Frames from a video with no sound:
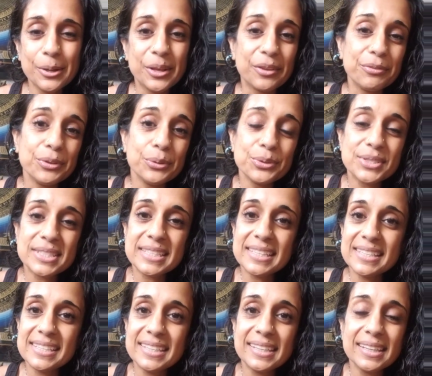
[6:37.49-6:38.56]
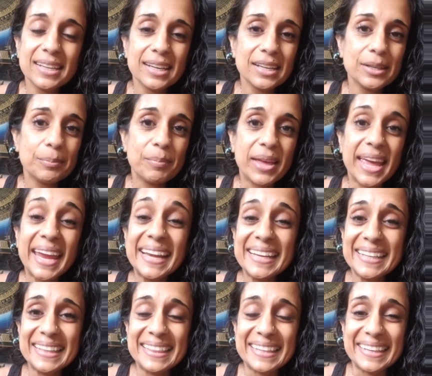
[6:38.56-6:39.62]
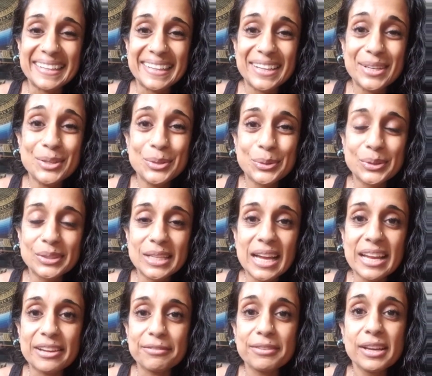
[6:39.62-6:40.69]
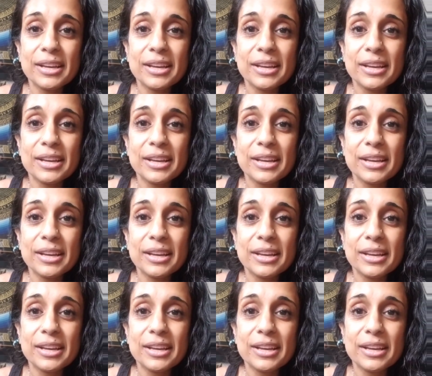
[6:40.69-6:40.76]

If you see anything in your life,